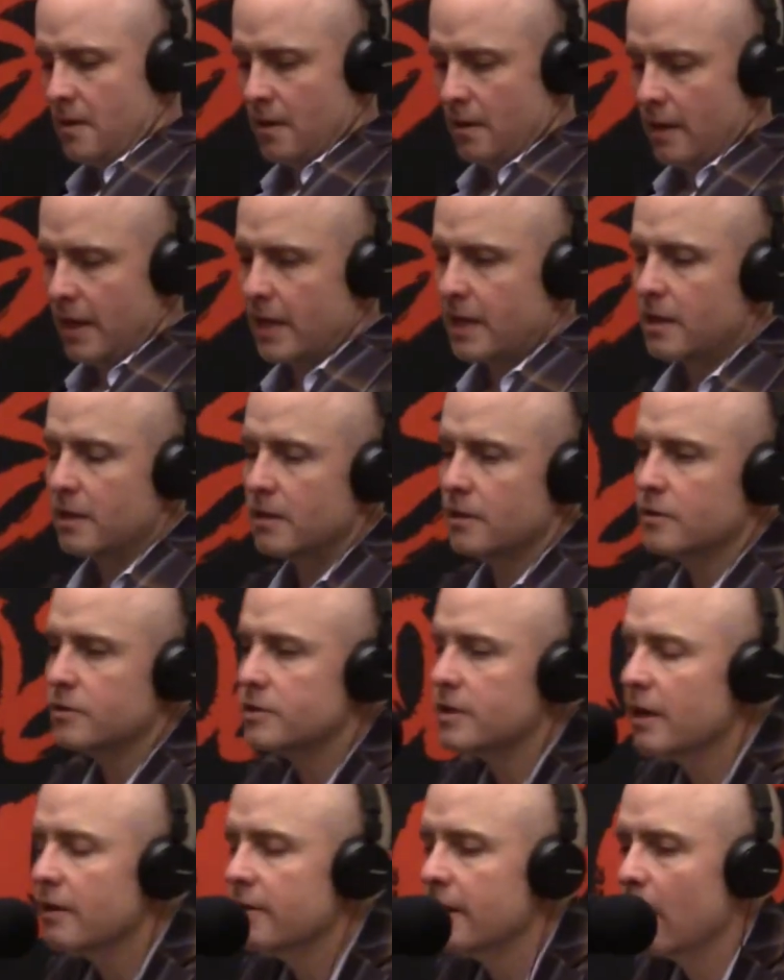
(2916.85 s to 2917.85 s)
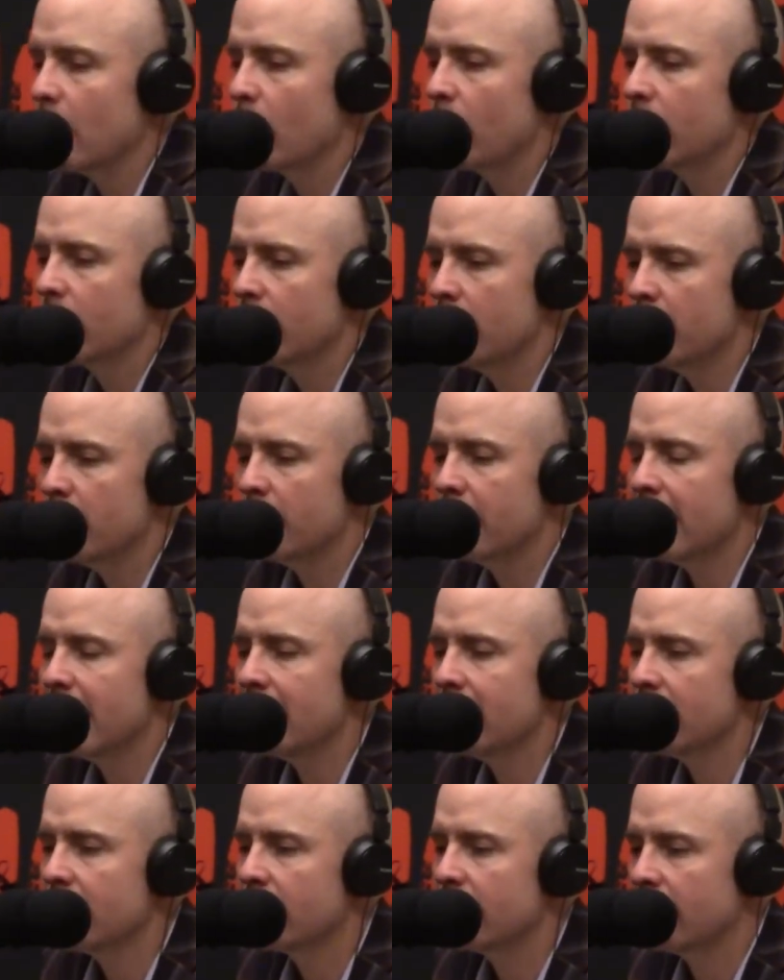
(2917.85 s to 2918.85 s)
Like, you said that one of the
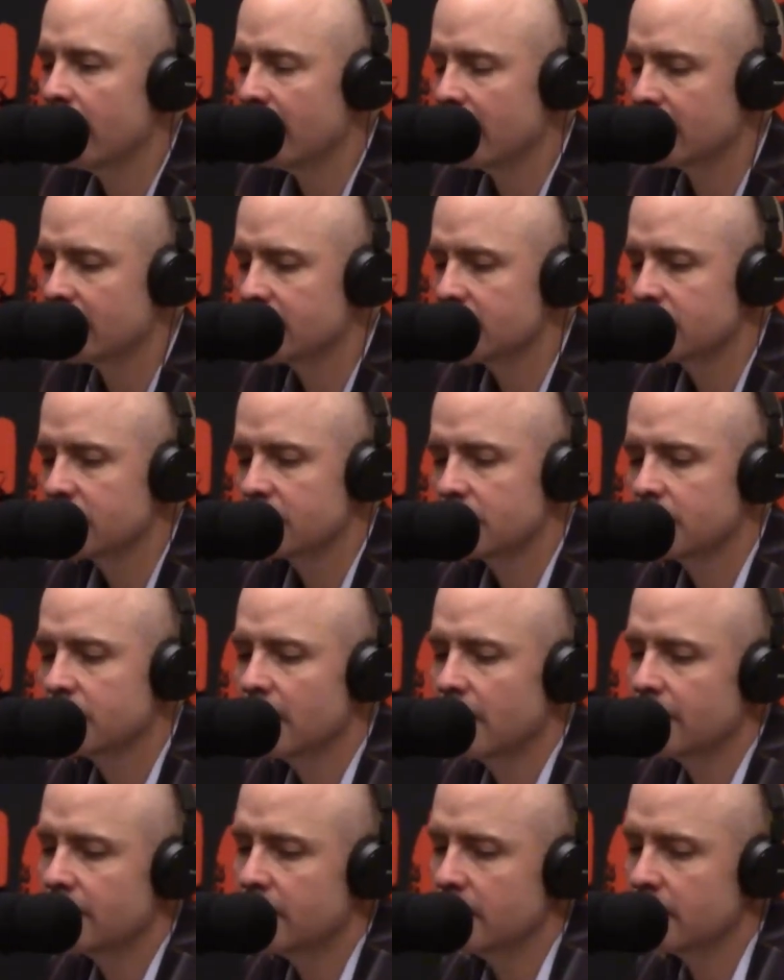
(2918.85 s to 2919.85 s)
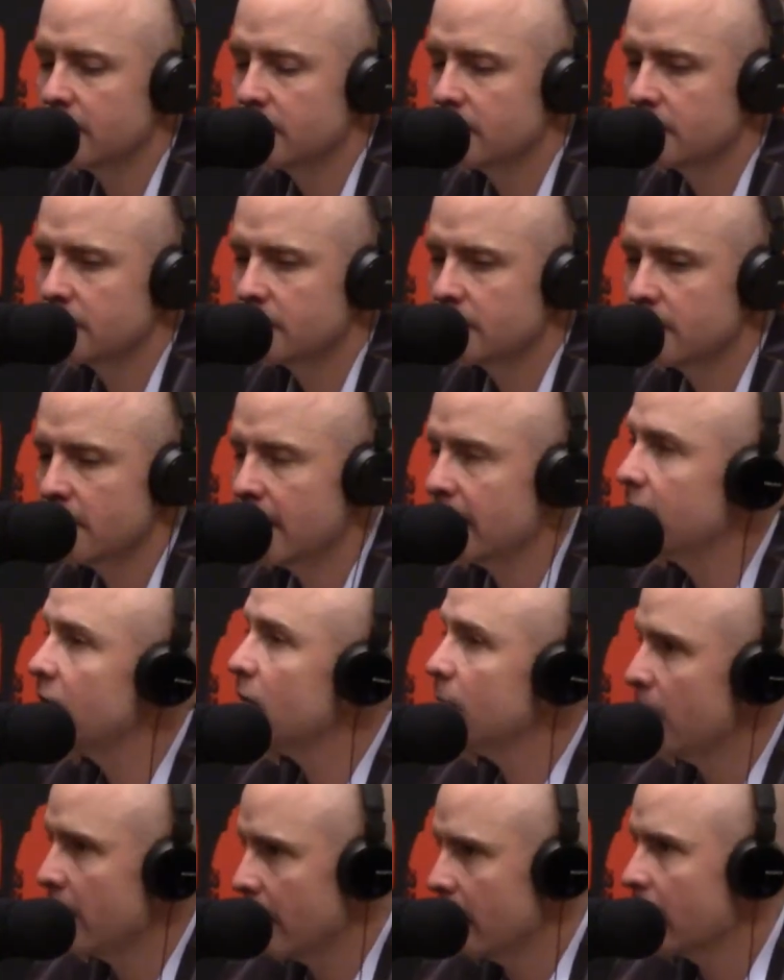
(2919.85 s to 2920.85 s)
main things that this
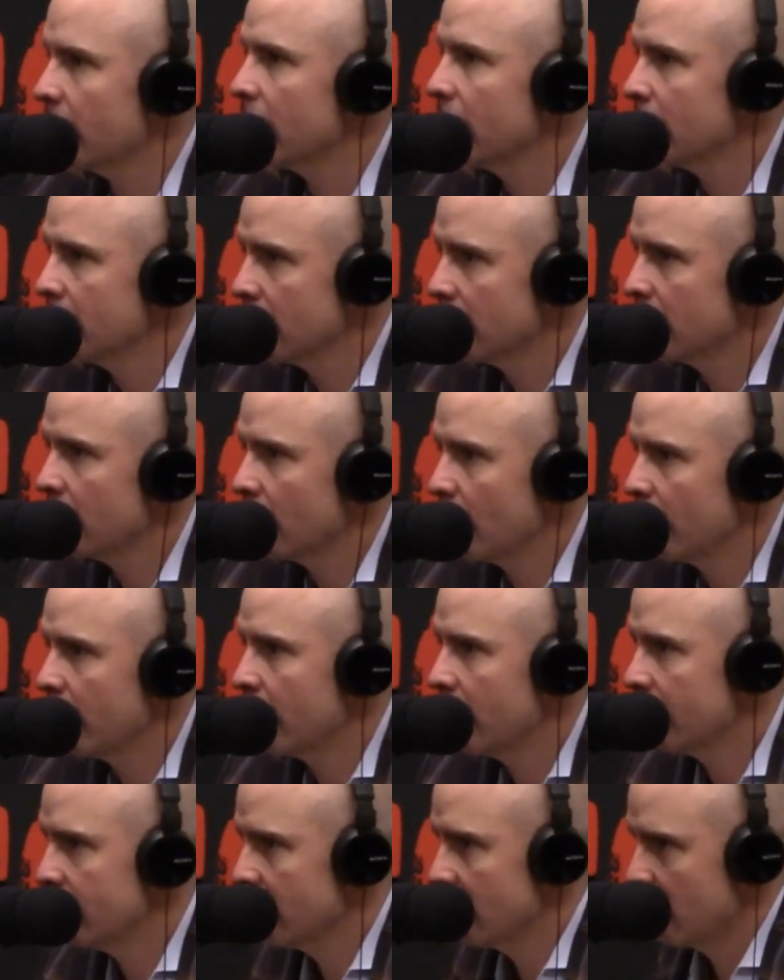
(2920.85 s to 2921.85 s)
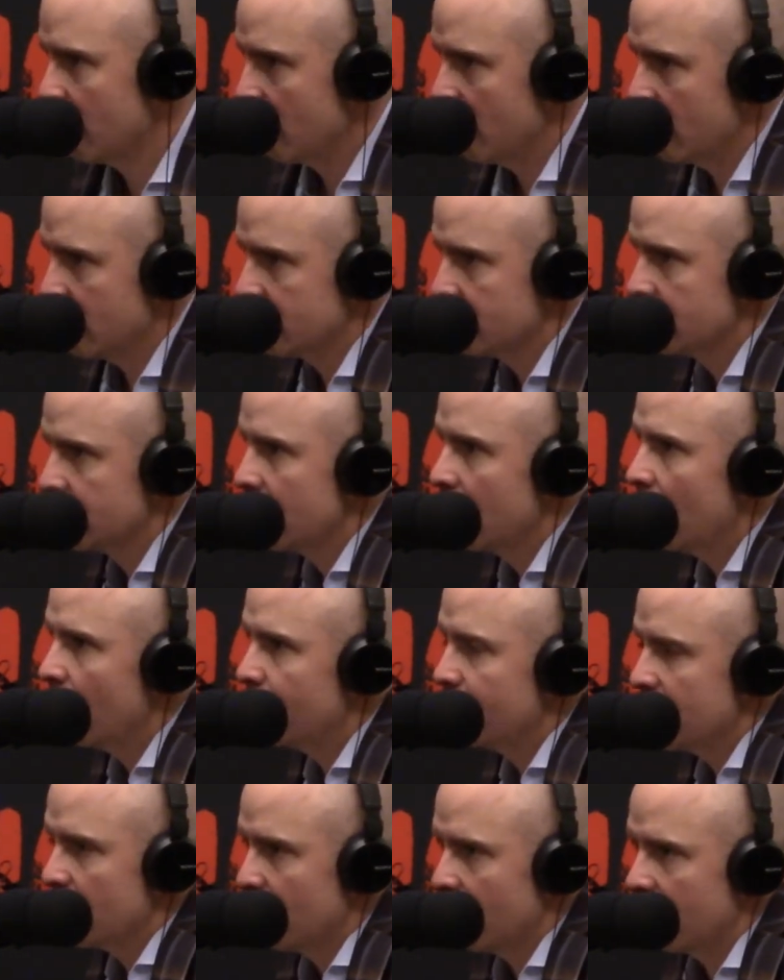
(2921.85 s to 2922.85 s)
incubator or whatever it was
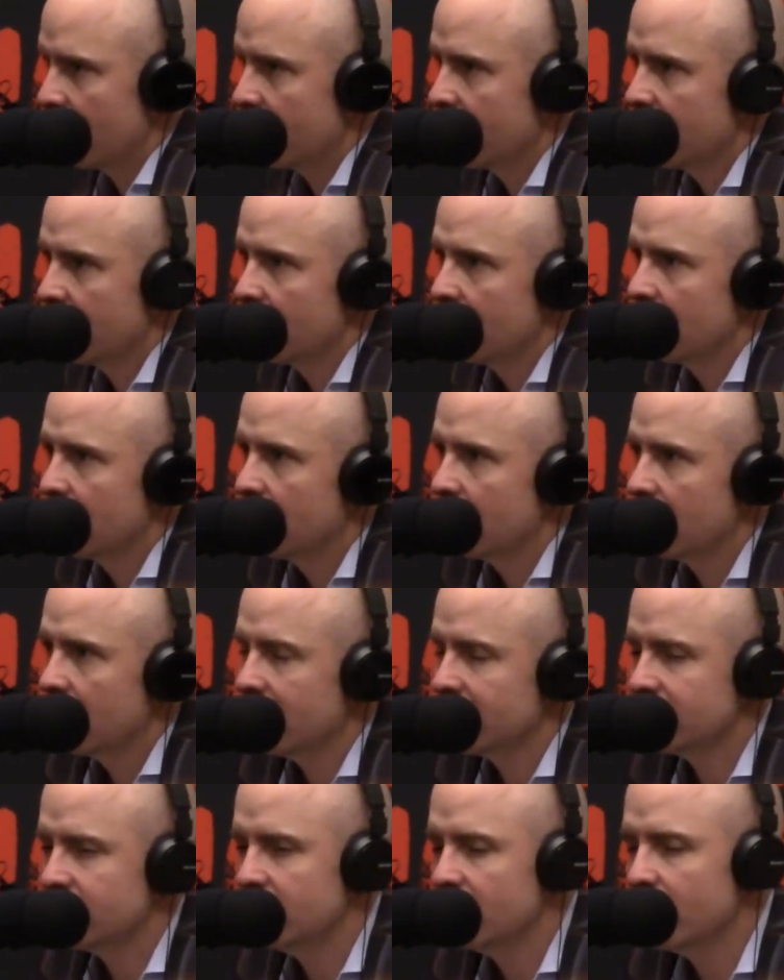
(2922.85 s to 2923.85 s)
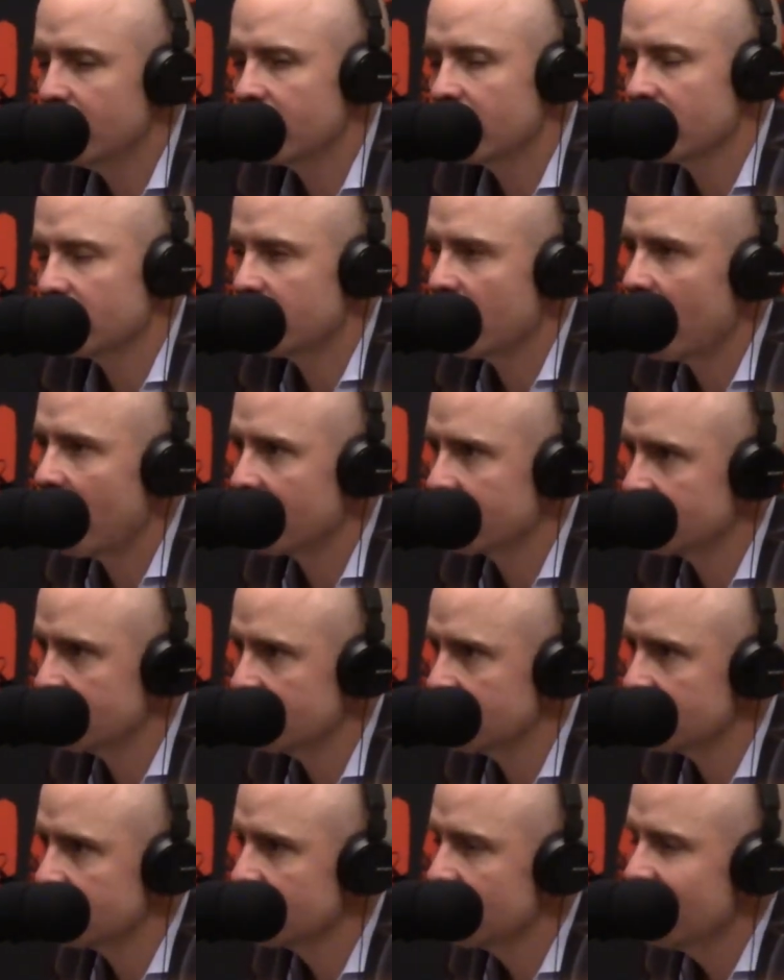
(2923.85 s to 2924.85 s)
helped you with is doing your
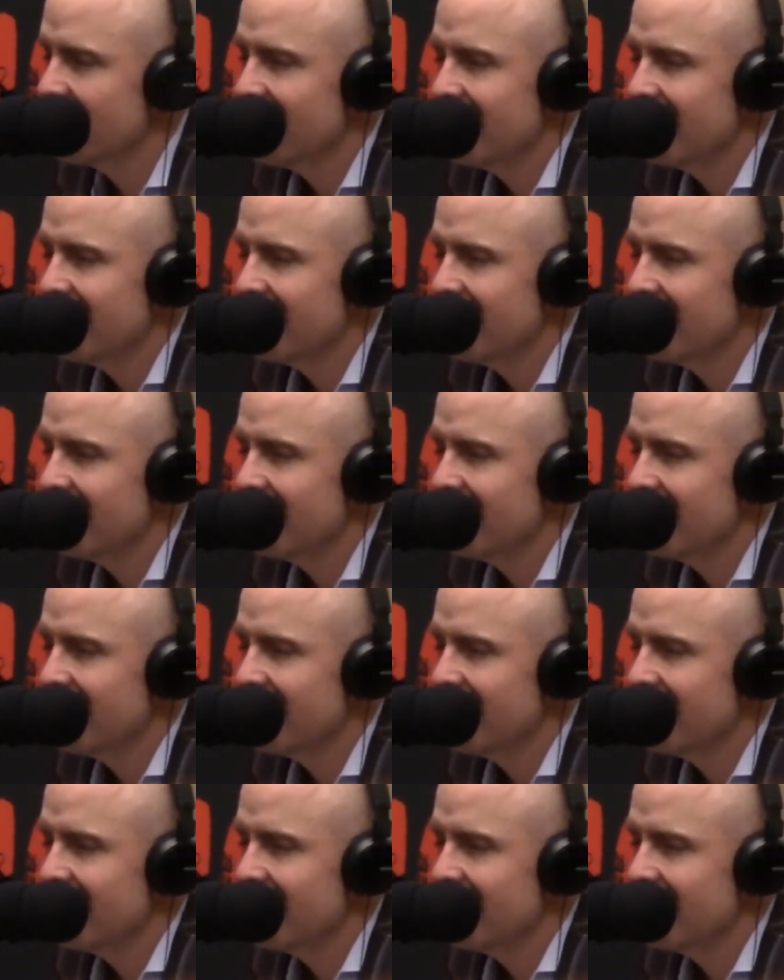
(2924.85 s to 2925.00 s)
taxes.